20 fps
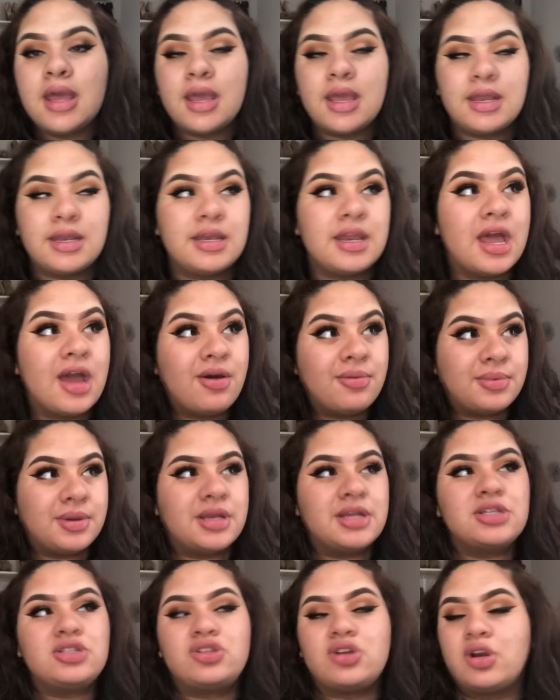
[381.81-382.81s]
And now I'm
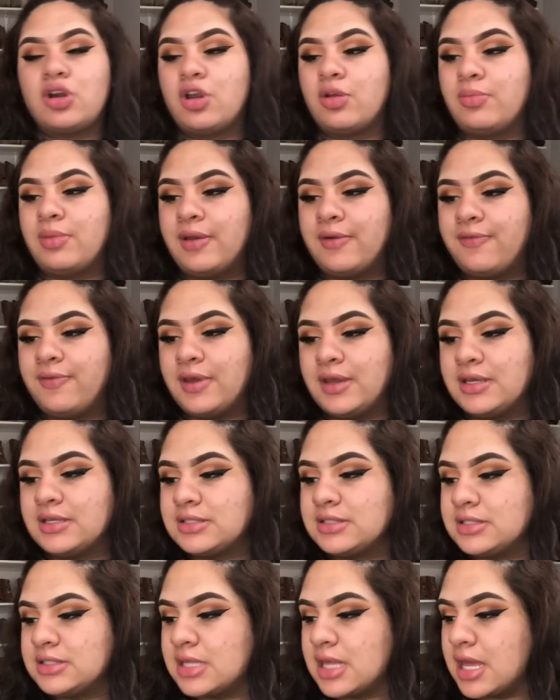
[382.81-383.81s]
gonna start on my
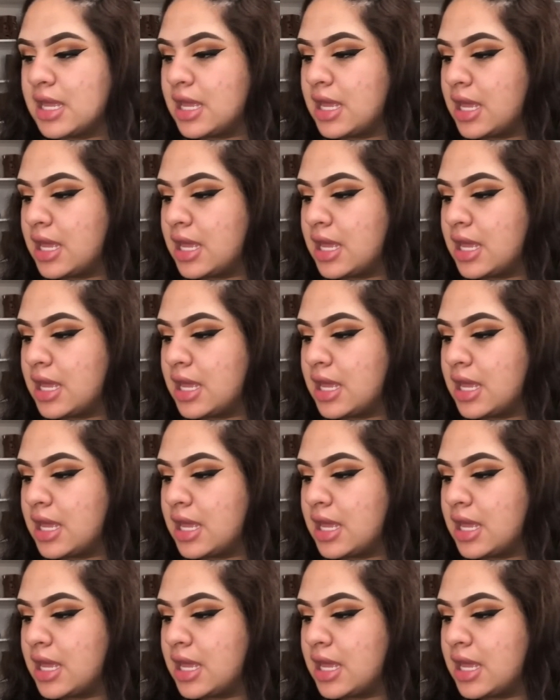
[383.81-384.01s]
face.